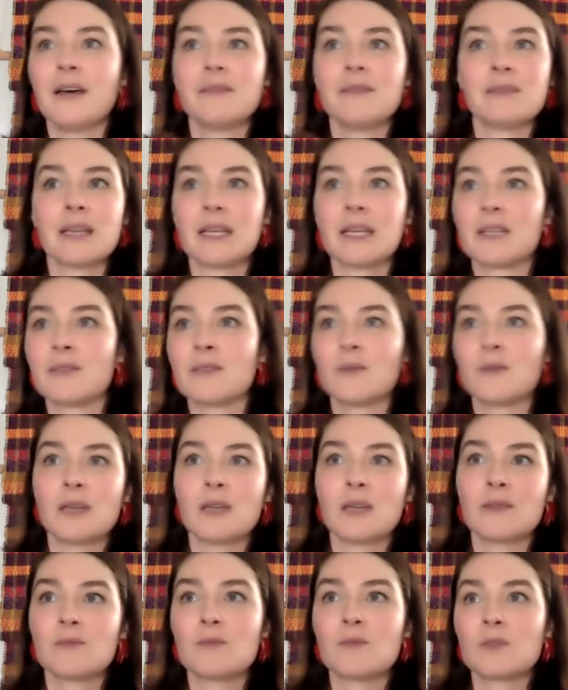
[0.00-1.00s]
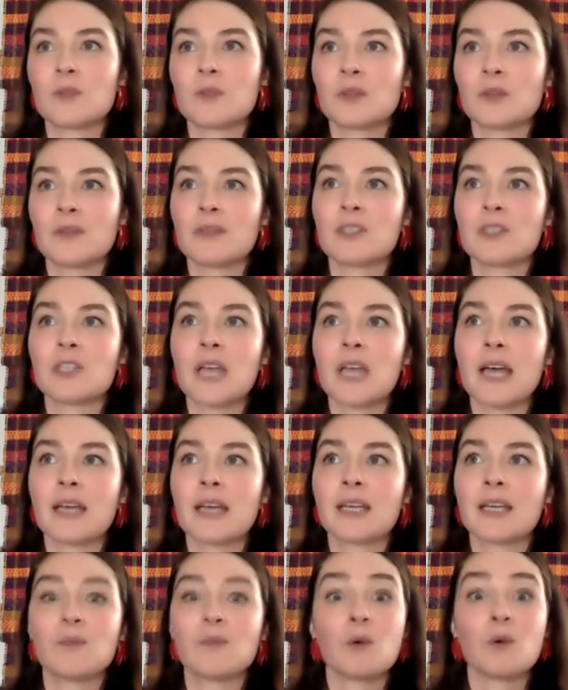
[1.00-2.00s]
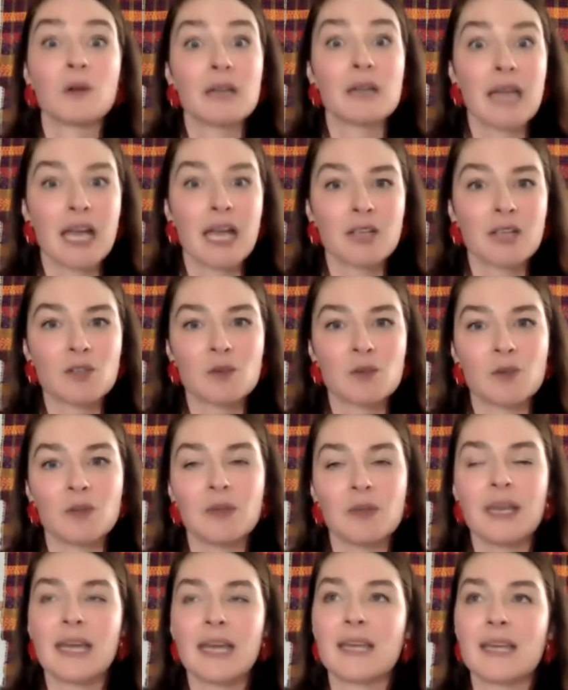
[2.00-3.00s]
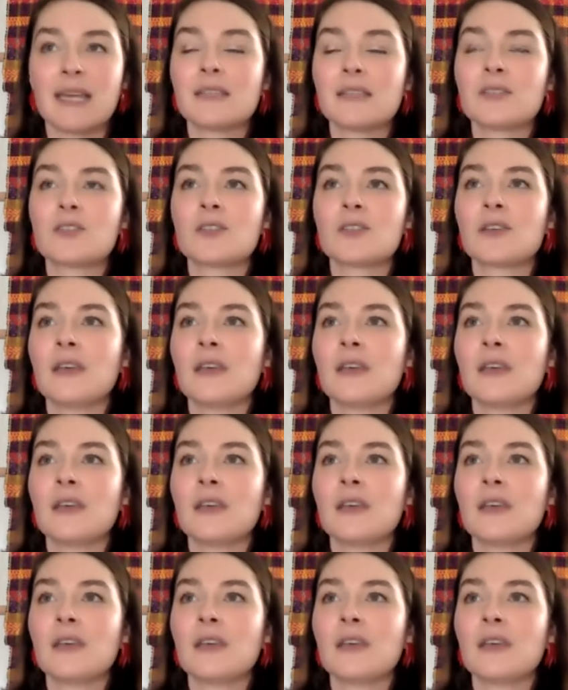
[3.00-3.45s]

like a sort of a jagged, more natural edge.